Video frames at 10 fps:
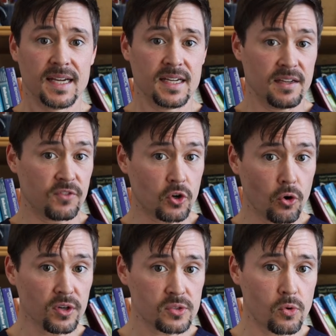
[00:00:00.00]
If the
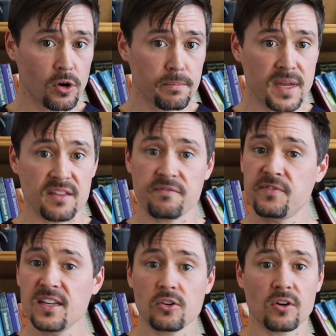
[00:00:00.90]
core is warm and the
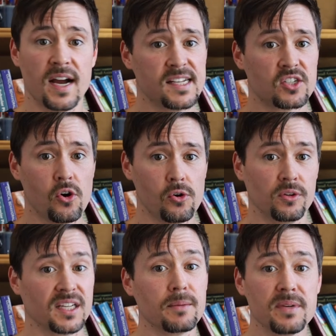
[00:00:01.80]
feet are ice cold,
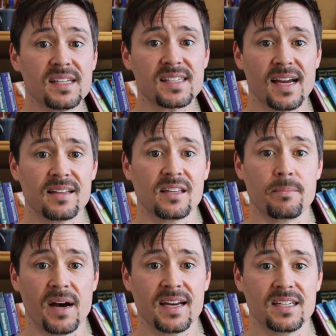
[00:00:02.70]
it can be a sign that the
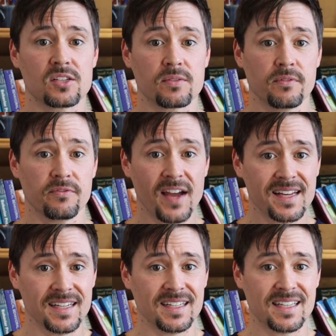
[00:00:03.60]
body is
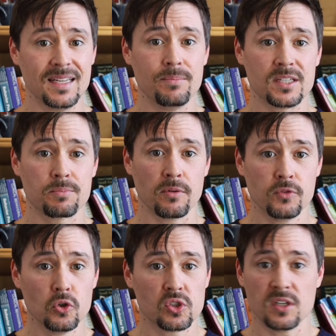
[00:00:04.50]
fighting to keep its
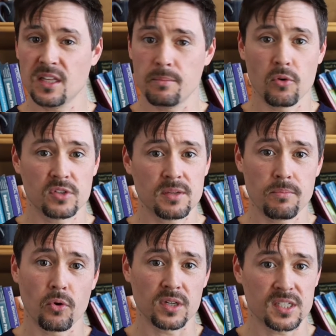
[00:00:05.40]
perfusion in the most
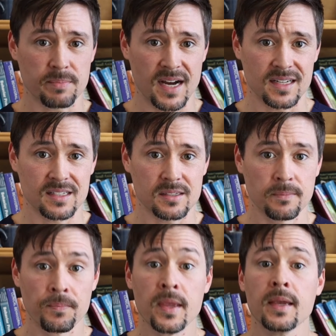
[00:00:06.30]
important spots.
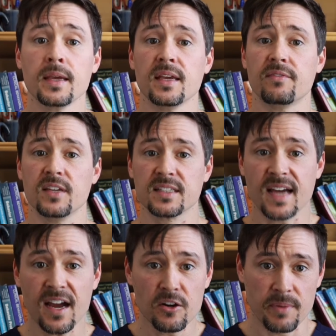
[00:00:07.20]
If the
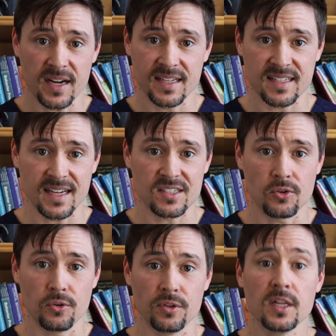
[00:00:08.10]
entire body is ice
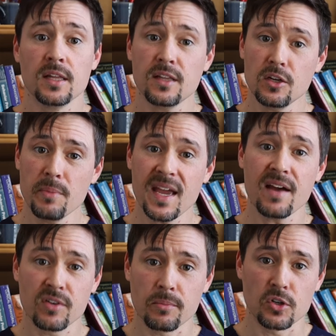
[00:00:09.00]
cold, then you may have
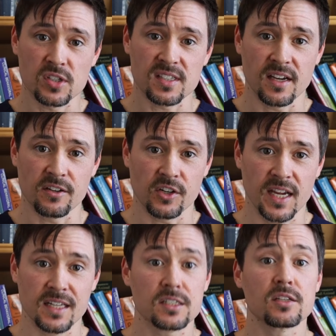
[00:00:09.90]
an emergency on your
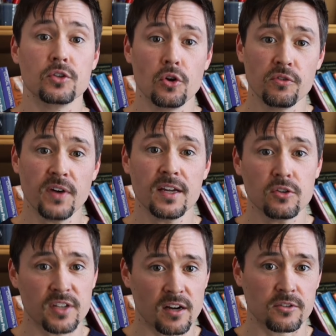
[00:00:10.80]
hands. Notify your
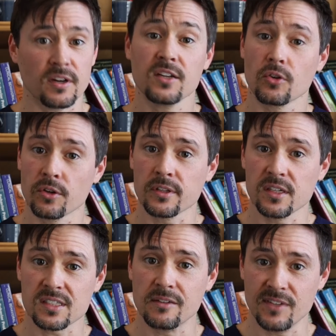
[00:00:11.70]
doctor at your
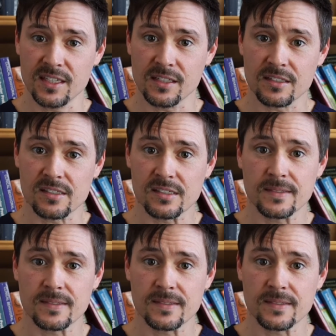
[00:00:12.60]
earliest convenience.